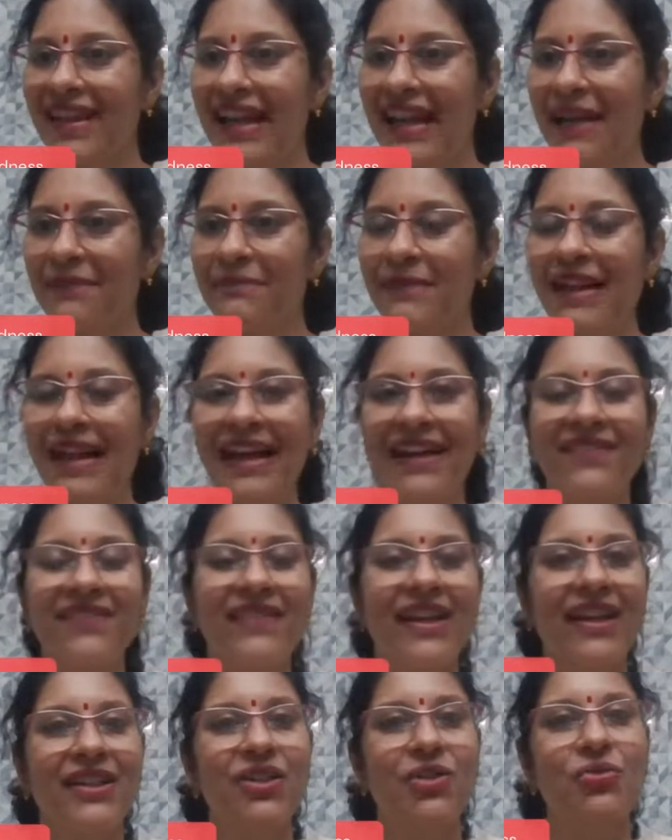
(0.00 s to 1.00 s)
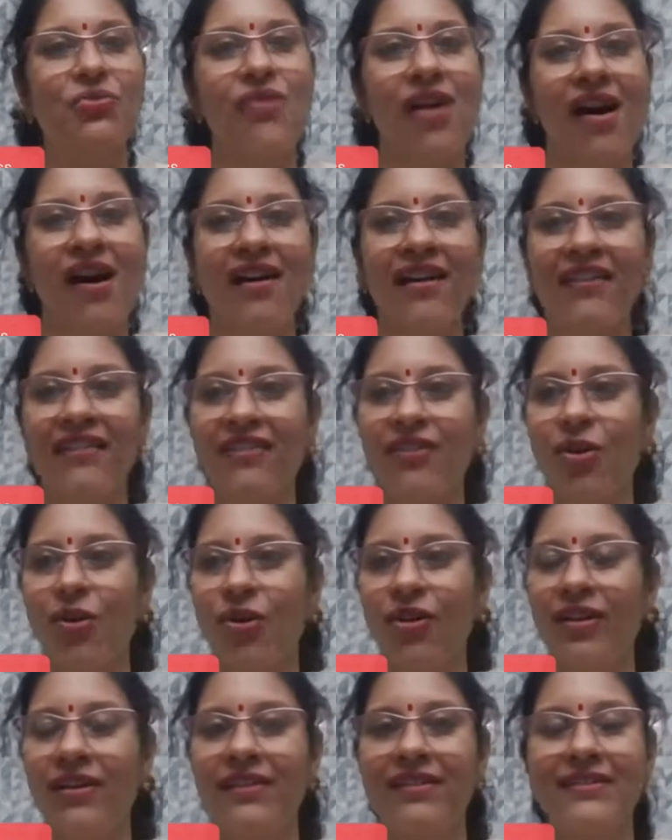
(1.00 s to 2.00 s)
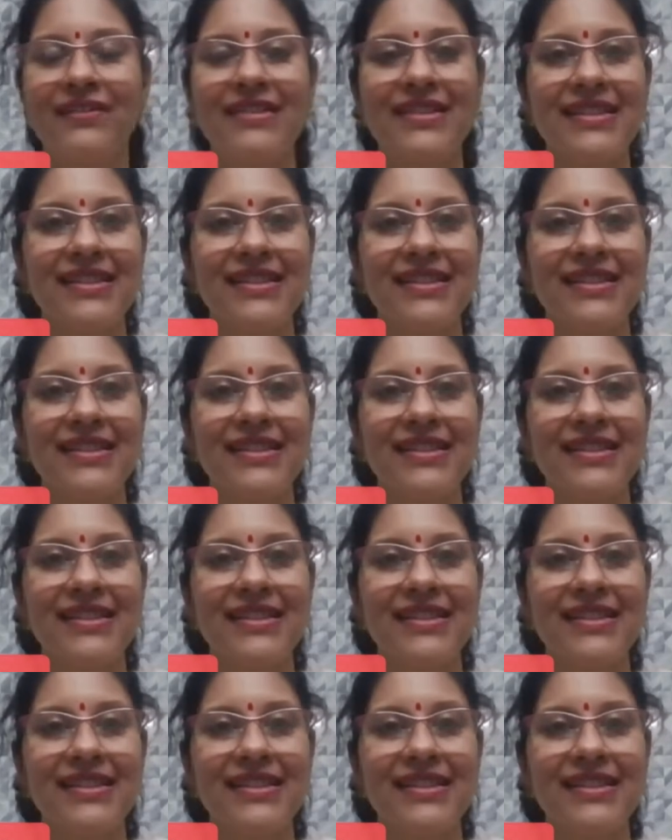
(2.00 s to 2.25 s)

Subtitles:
I'm glad that you are all